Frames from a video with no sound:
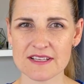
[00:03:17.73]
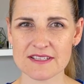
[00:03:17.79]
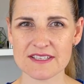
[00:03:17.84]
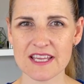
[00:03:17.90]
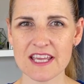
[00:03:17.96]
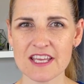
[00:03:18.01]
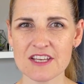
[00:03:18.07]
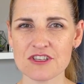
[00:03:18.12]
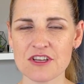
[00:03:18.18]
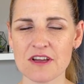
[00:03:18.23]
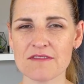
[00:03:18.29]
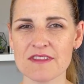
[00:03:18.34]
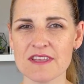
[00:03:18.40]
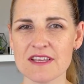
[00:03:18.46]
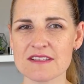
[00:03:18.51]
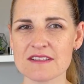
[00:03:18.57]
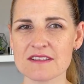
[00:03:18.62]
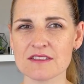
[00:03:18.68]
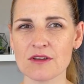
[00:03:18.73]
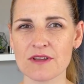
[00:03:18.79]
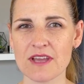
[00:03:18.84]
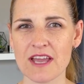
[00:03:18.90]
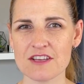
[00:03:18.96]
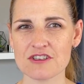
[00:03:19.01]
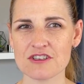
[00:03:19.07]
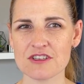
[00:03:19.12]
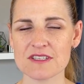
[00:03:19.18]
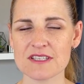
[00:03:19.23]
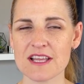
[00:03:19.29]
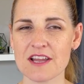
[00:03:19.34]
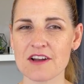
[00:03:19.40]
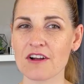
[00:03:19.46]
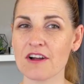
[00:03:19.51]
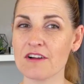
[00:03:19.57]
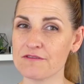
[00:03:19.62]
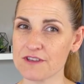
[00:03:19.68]
each of these locations that
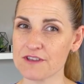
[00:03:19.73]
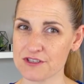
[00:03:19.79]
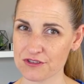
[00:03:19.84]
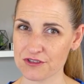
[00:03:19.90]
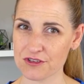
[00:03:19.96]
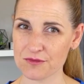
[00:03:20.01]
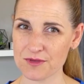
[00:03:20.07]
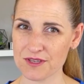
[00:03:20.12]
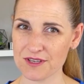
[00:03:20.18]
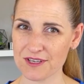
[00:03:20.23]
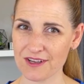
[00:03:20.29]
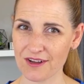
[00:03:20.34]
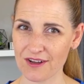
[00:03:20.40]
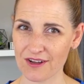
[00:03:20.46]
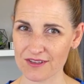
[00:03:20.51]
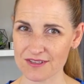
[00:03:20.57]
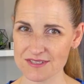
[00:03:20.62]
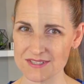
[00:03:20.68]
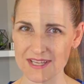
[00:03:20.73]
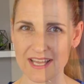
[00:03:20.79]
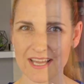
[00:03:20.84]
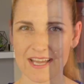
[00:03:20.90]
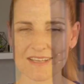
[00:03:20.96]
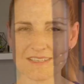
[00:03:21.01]
are official community halls at